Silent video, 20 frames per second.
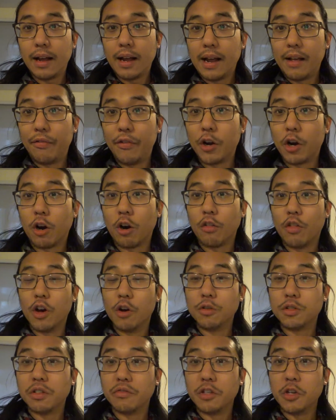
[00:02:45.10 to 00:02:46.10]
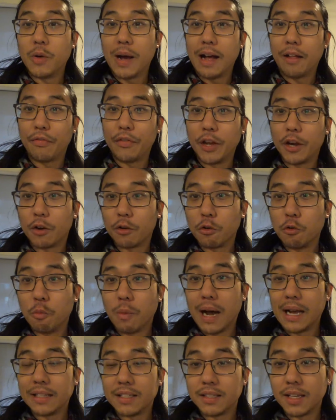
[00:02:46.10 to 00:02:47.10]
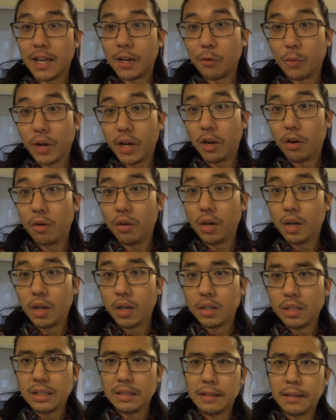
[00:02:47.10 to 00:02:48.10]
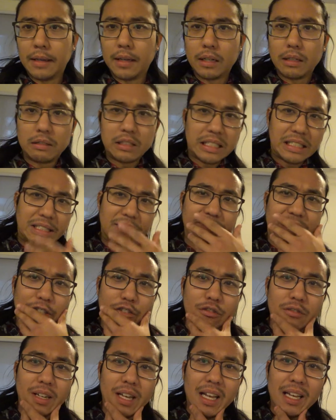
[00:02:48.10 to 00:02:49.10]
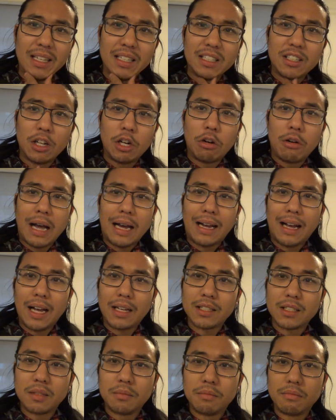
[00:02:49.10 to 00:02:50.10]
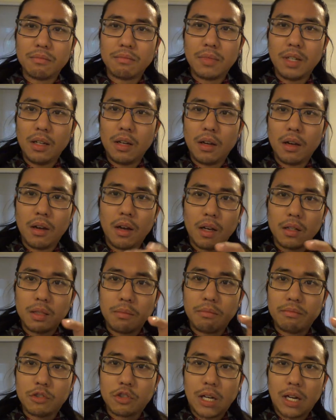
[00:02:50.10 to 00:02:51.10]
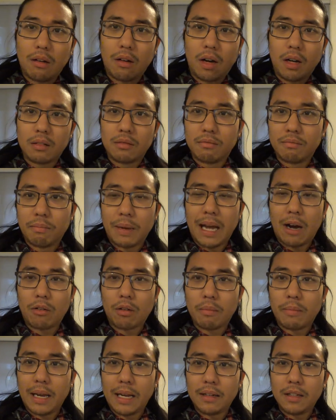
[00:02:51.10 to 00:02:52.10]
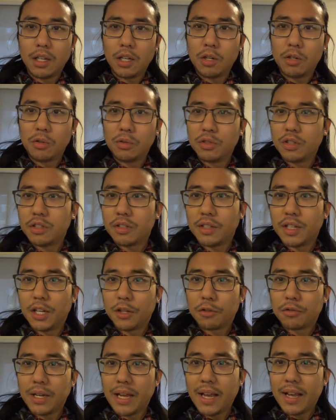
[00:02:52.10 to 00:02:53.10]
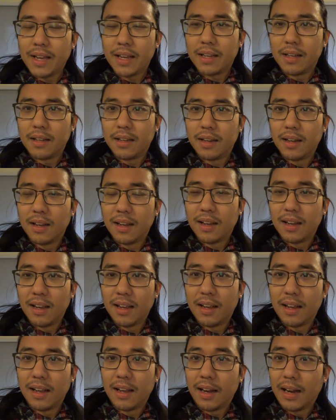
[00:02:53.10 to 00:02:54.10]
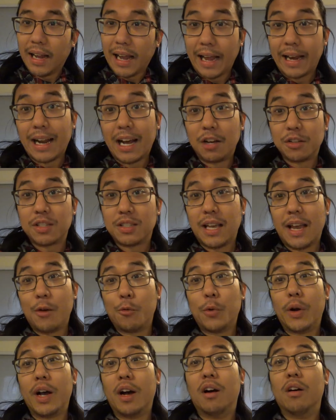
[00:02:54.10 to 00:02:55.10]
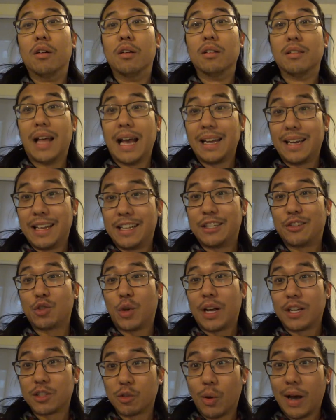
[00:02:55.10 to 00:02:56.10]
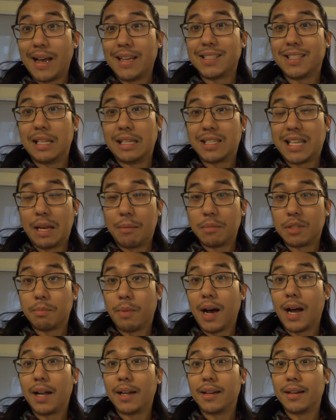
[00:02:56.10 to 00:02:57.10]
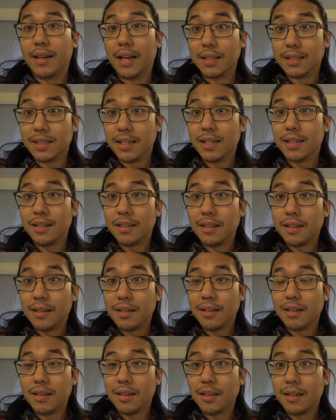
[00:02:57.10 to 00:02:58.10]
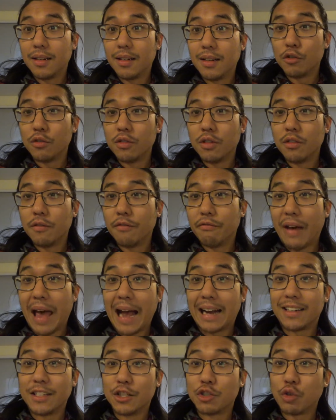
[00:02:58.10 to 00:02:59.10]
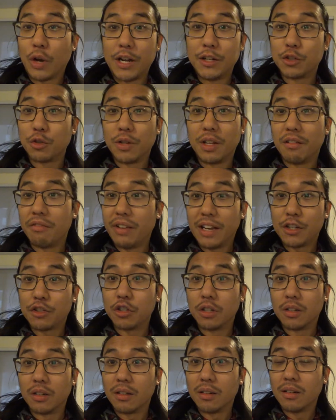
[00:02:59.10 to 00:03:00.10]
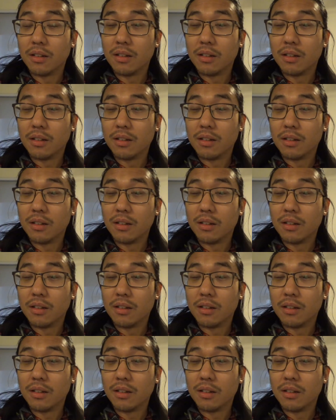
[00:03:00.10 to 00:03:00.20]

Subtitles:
And there are those of you out there who might say, well, gee, Fisher Nate, you know, I caught some trout on PowerBait dough just the other day. And I'll say, well, lightning strikes twice in the same spot, doesn't it? Fact is stranger than fiction.